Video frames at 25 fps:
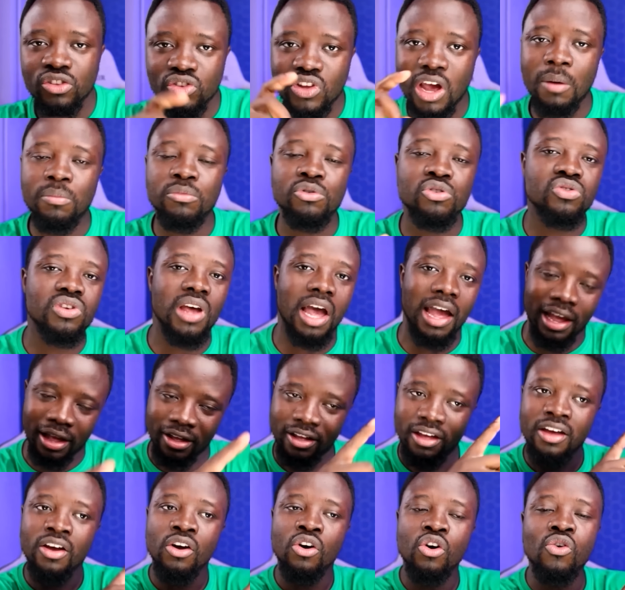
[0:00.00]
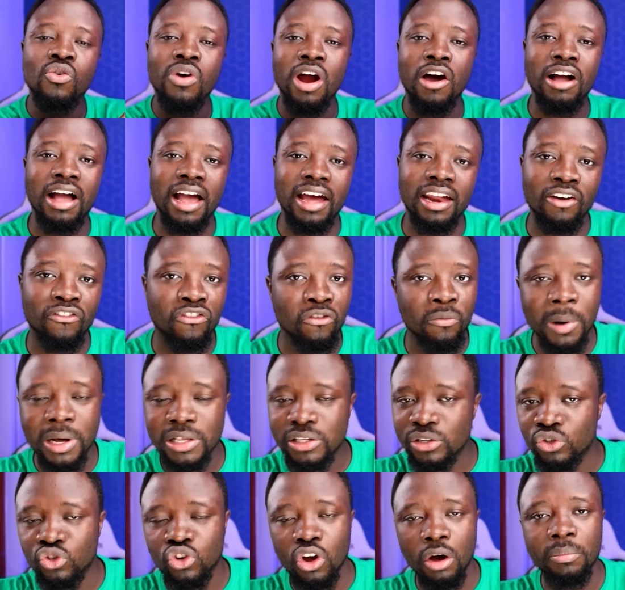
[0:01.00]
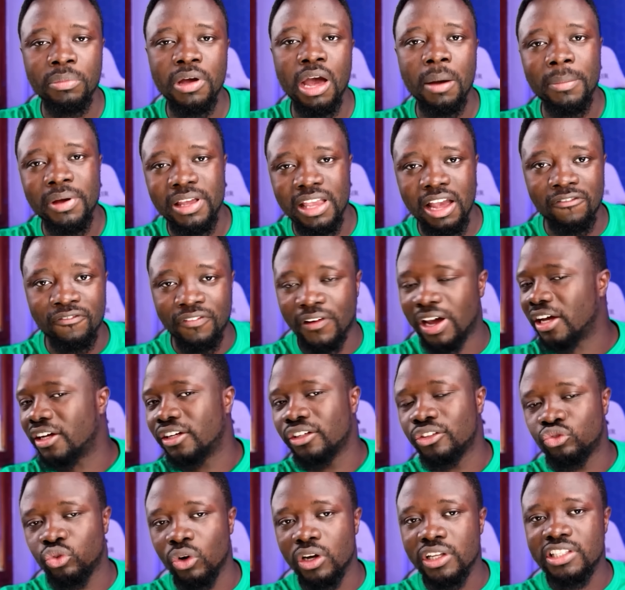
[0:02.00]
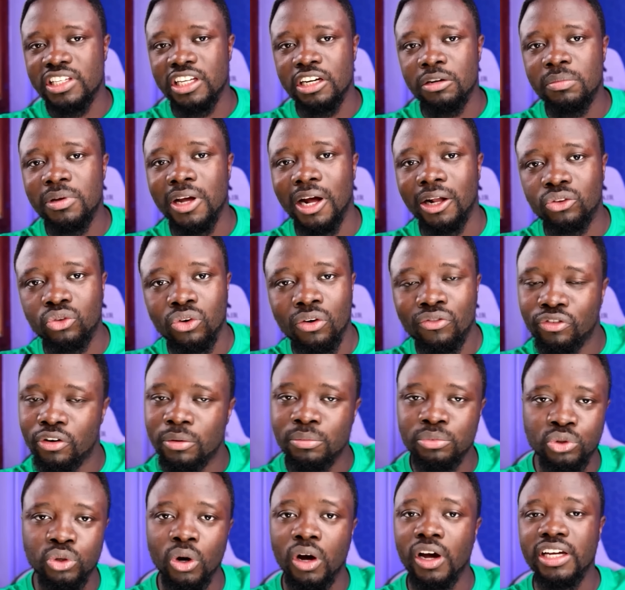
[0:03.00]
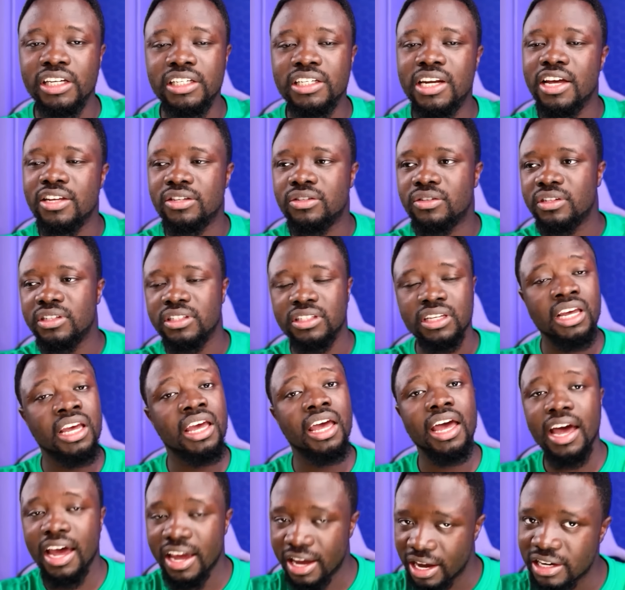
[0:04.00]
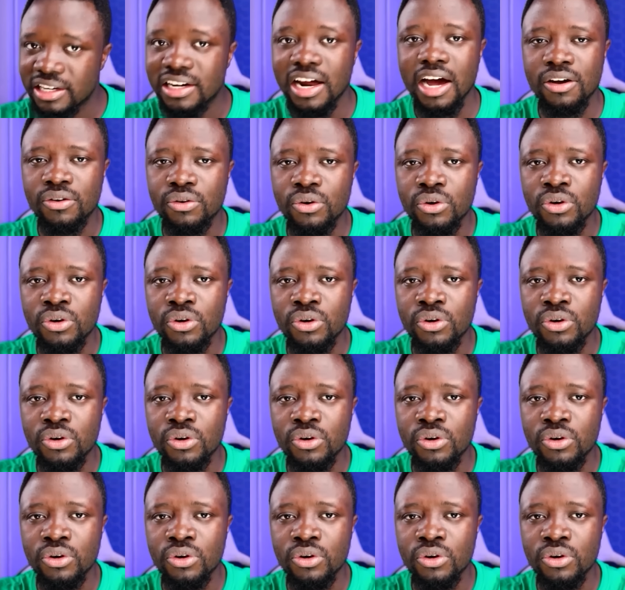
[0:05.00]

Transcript: Tia Buzia, who rogan a fumazi show be a benya Michael 20 be out from Joy Industries, and you're that